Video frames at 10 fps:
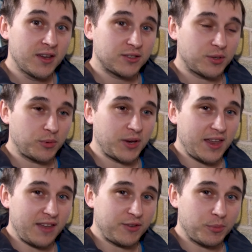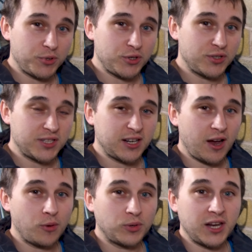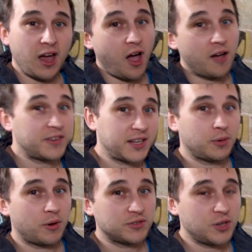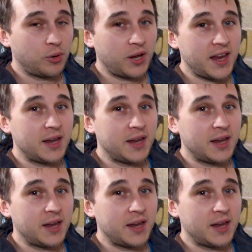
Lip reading: So if you're producing only half a kilowatt of solar,